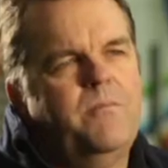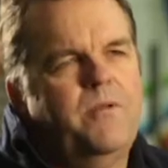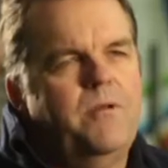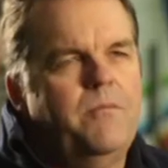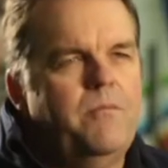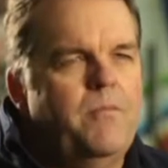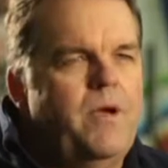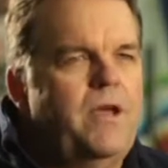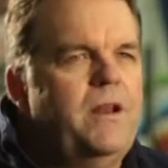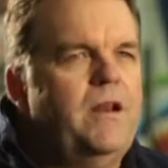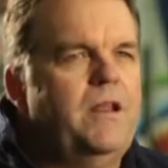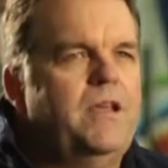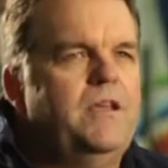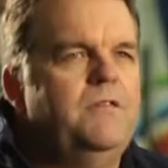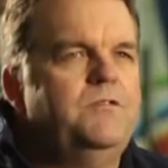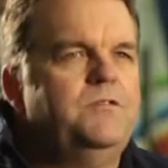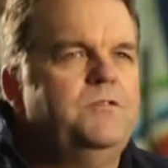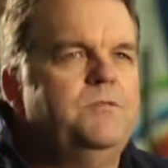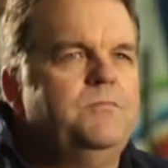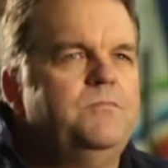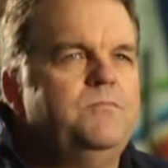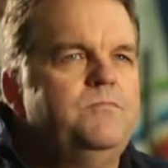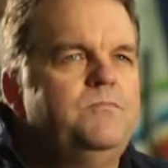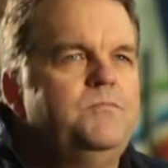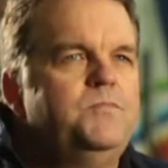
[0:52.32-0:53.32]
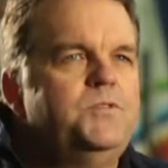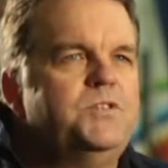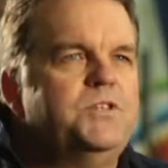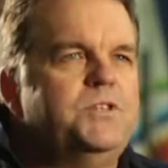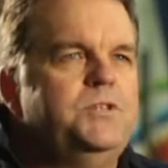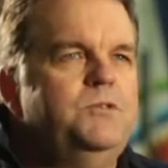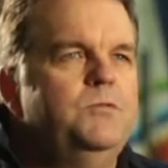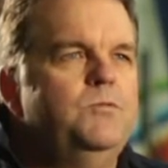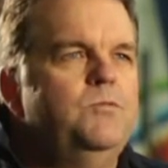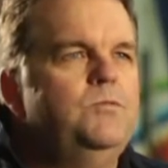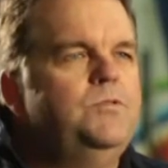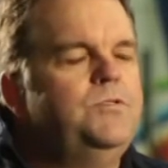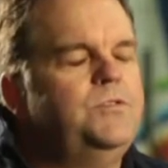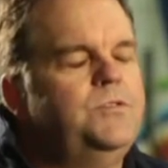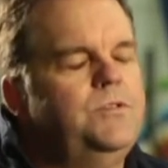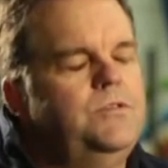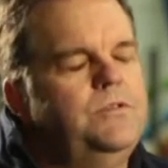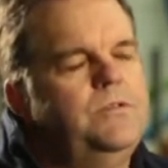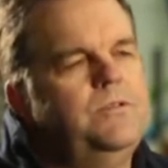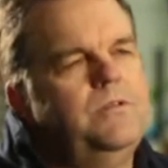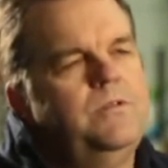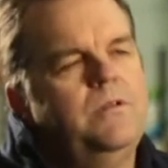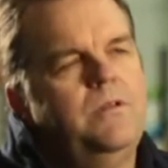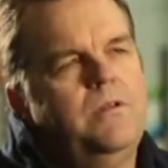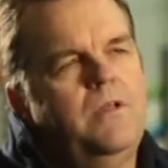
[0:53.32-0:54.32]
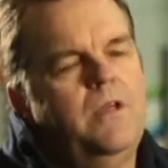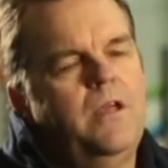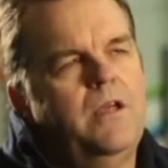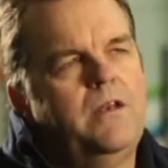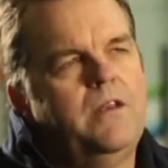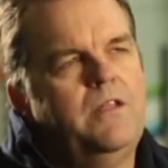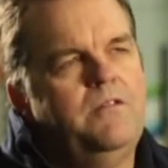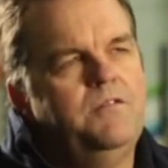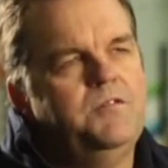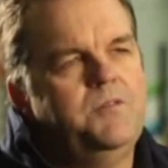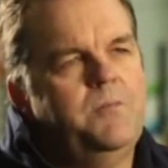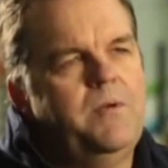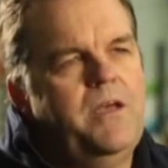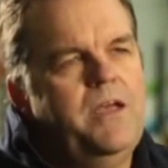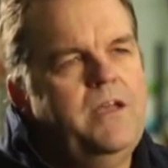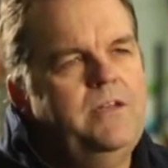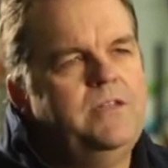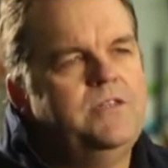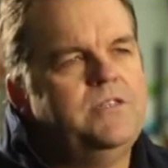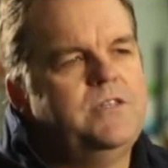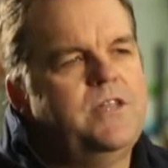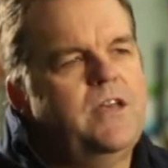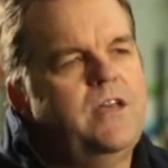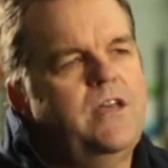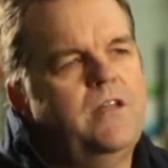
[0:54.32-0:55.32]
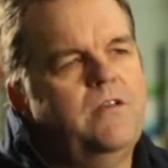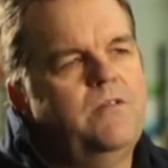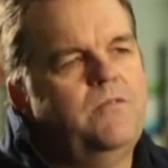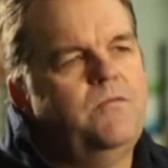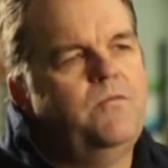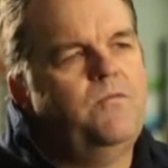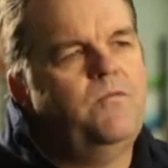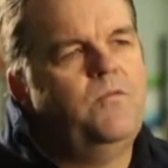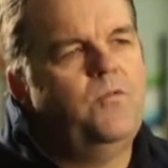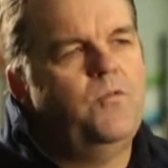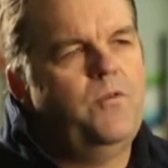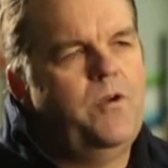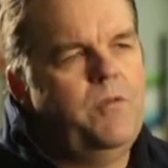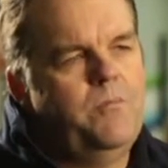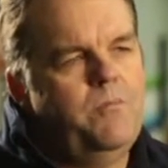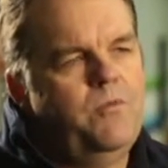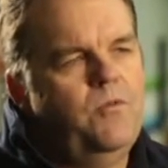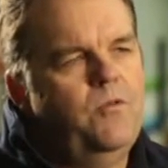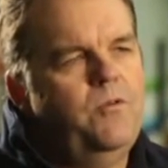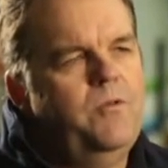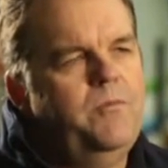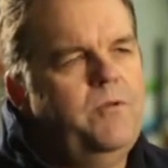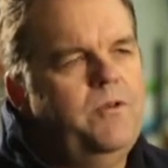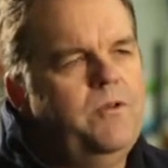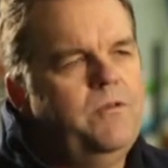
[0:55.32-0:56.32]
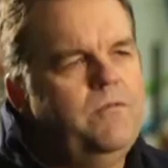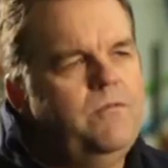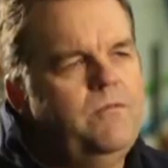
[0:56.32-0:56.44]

but it mainly gives them skills that, that gives them a head start for an employment